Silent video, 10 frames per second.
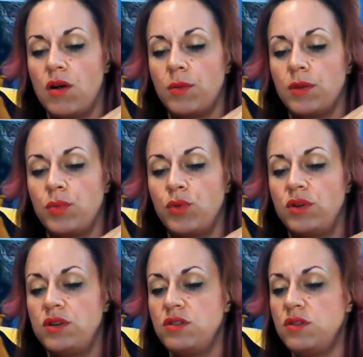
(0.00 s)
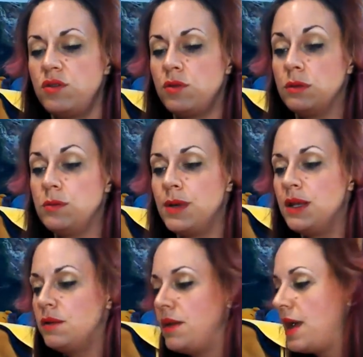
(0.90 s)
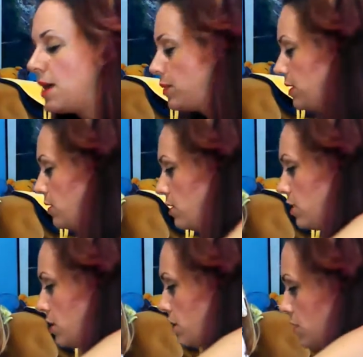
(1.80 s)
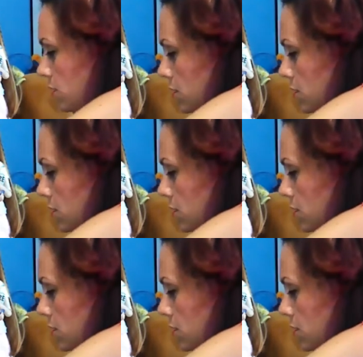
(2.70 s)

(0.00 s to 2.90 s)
I'm gonna pour it into my little cap here.